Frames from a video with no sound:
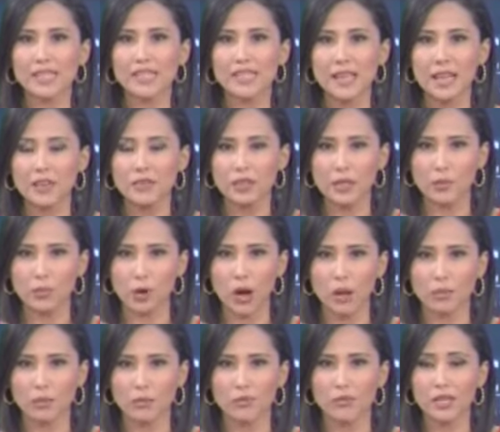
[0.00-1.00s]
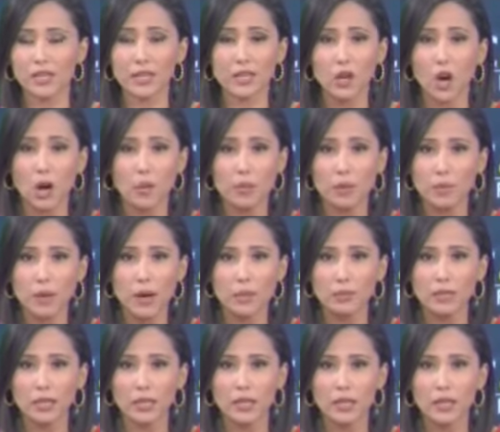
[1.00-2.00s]
safety problems that can harm the
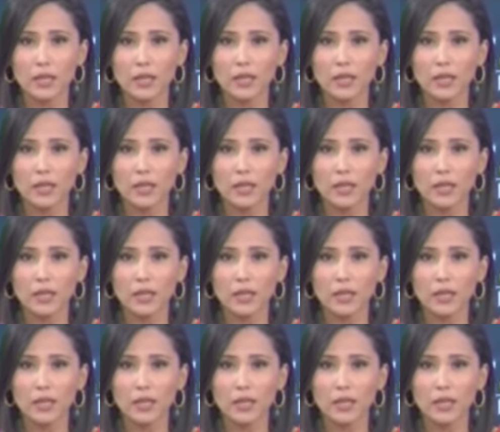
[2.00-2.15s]
public.